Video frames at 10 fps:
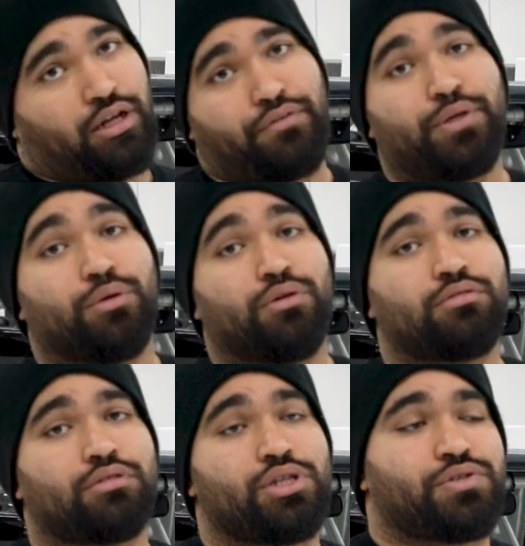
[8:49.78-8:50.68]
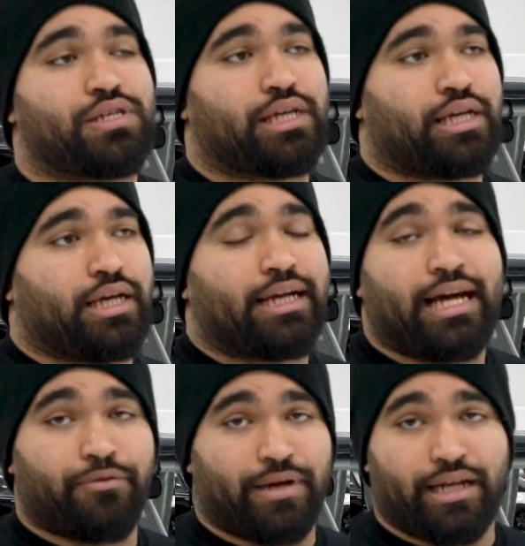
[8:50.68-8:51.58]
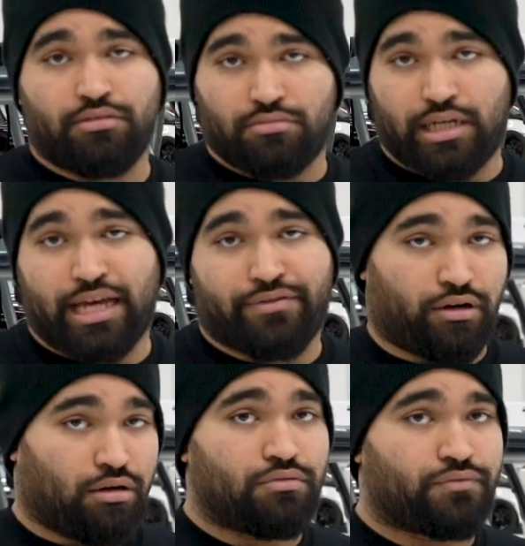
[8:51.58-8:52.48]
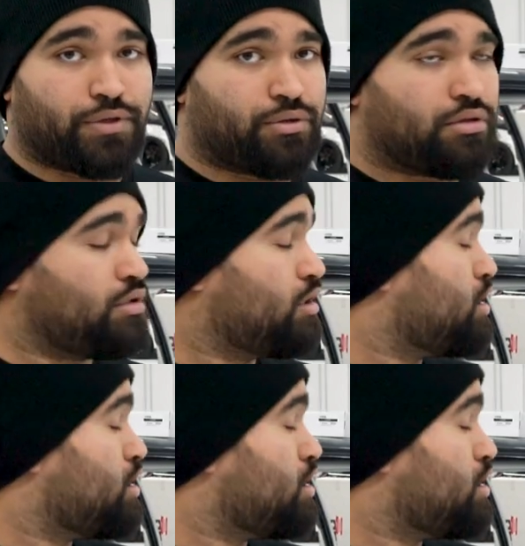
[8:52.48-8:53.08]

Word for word: a lot of fuel using Ignite Red ethanol fuel.